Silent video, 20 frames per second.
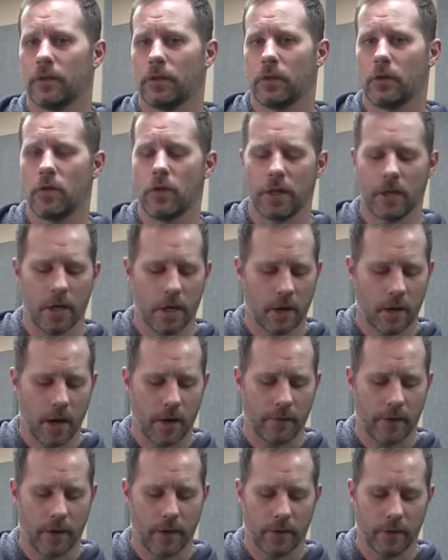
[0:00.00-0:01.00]
So you can hear
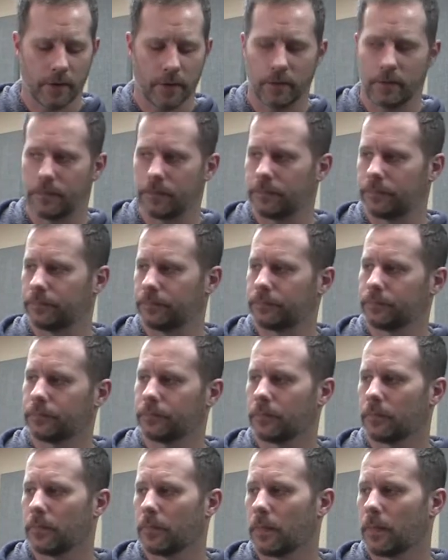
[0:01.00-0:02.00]
if I
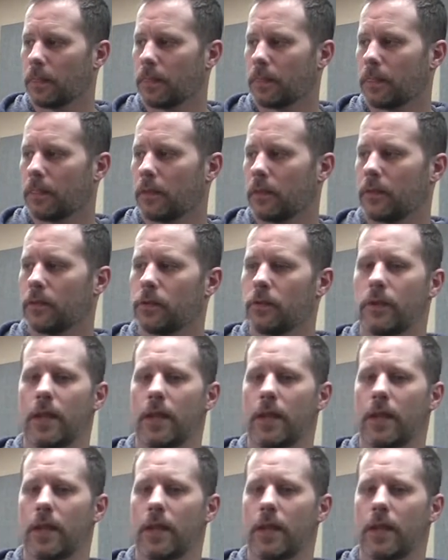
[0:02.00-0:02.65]
was,